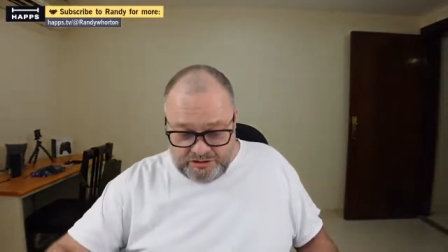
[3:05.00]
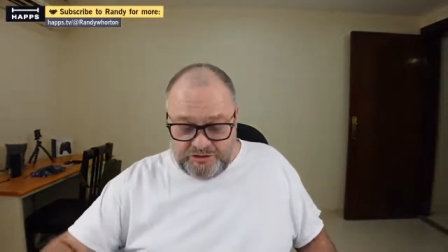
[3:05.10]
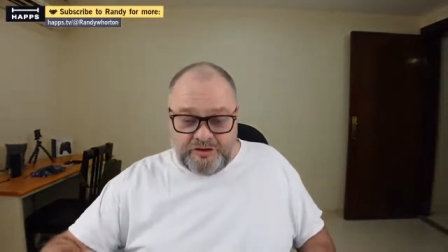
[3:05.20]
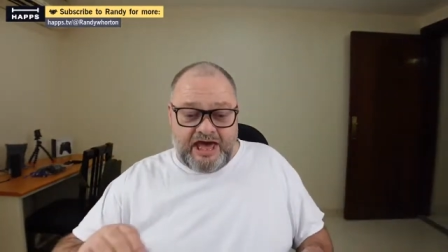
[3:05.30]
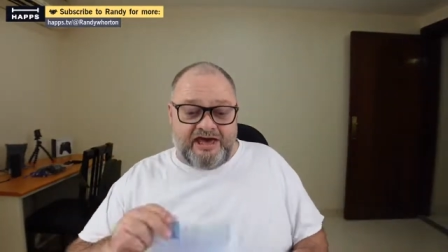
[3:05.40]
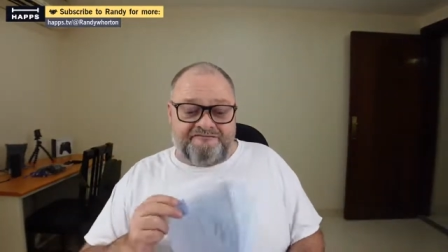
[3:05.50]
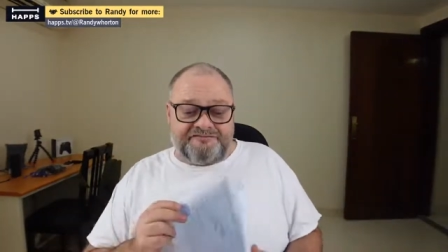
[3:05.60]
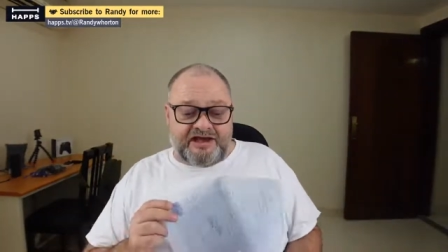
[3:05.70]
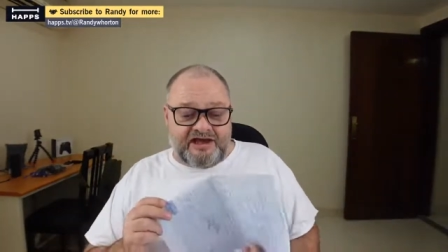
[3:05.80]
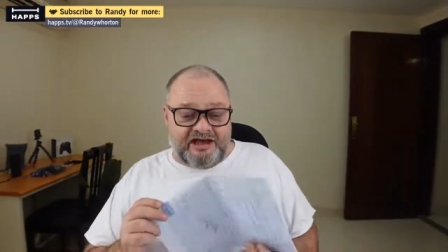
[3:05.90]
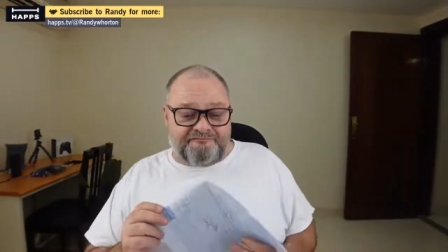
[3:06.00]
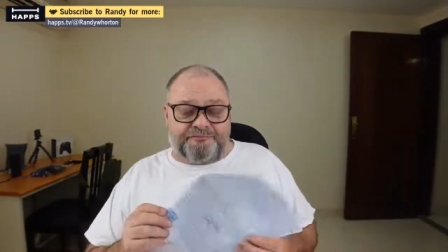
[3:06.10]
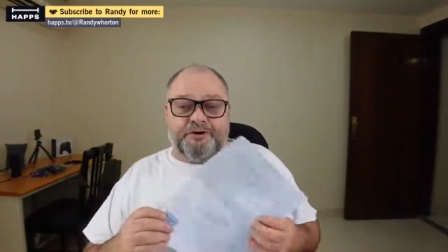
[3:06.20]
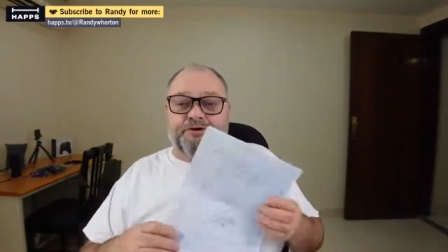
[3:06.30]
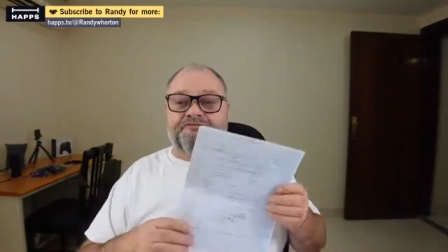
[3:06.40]
You have to have
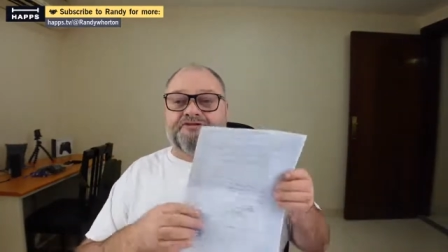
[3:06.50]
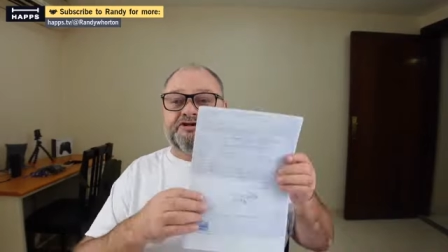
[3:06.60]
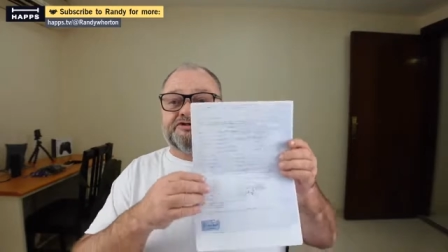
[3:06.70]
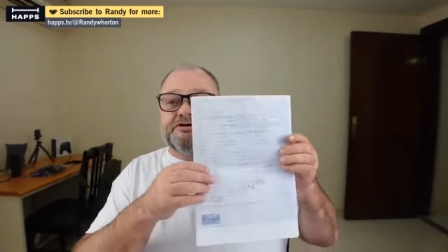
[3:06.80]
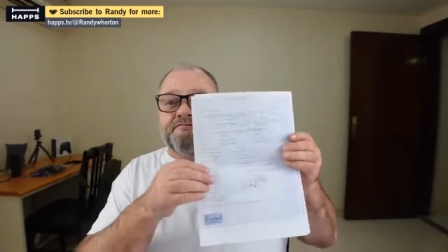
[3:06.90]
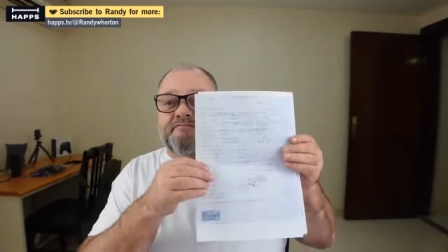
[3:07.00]
proof that you're